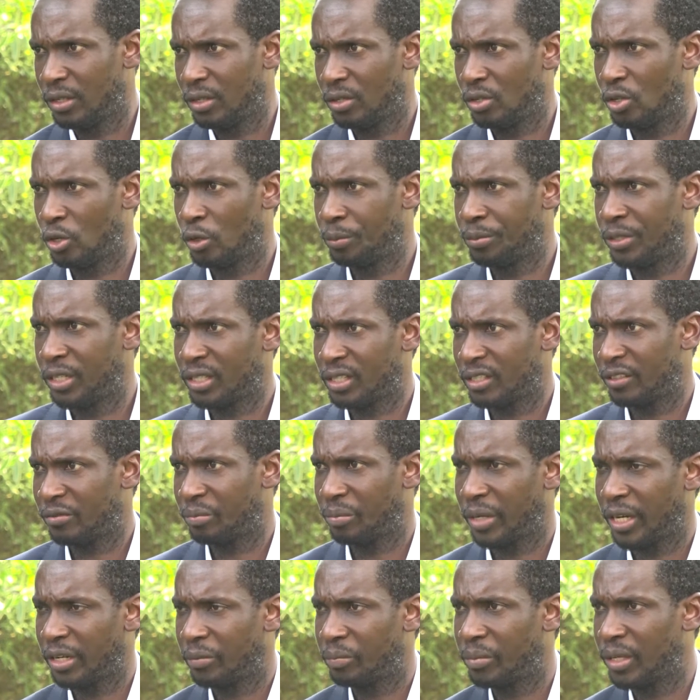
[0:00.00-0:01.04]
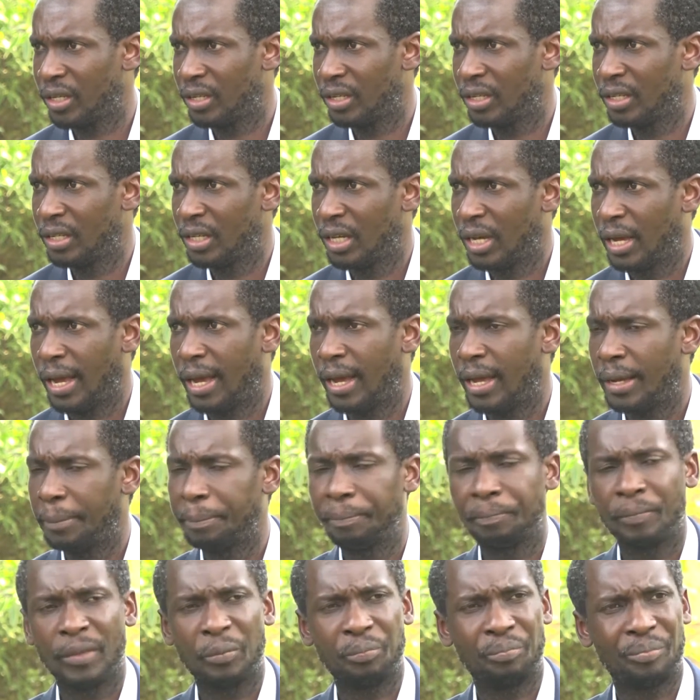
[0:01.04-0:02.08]
Your objective might be,
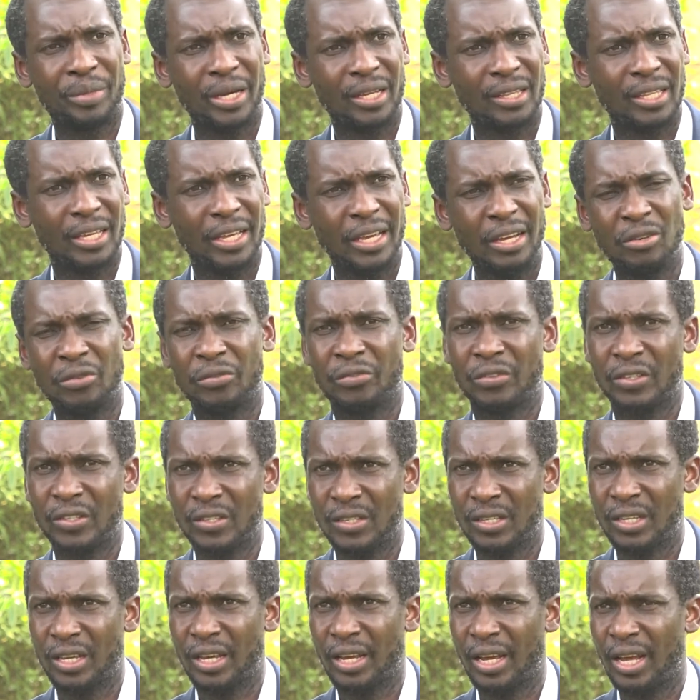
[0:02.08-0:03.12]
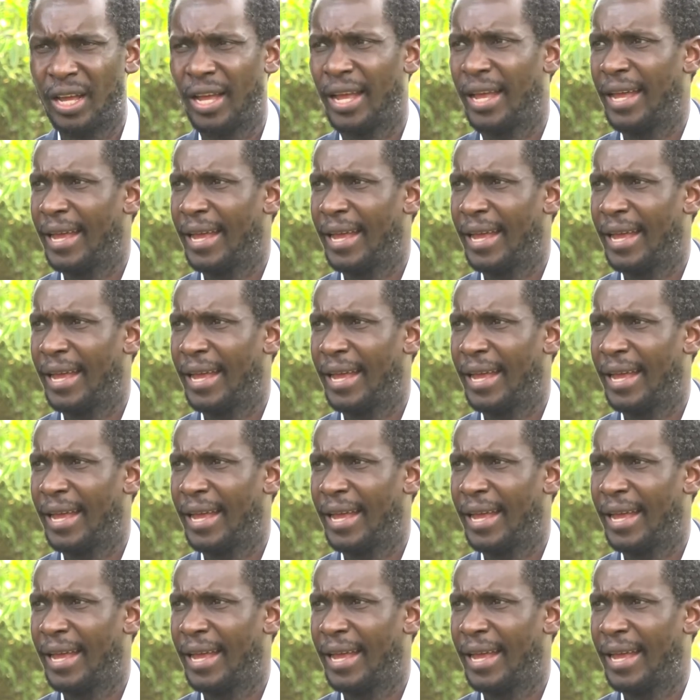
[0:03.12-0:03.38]
by the end of this year,